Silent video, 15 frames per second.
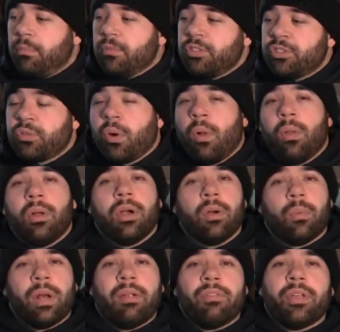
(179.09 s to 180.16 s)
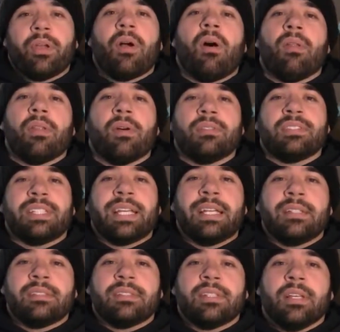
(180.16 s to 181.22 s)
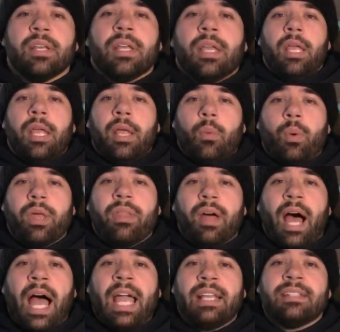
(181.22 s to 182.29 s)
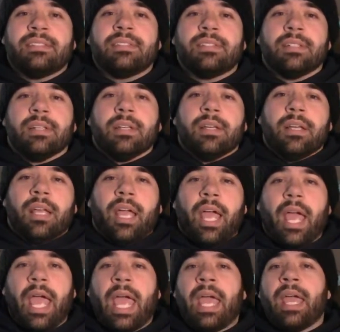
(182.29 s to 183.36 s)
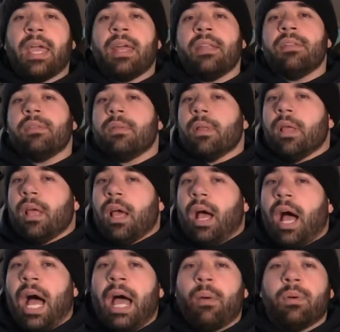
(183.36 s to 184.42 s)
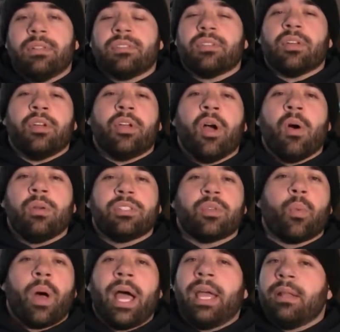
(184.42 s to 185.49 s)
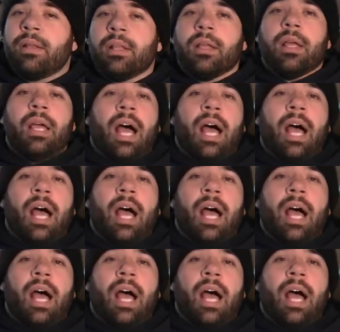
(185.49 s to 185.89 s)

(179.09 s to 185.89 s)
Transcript: stroller or whatever you call those things with ice, and I was ghost white.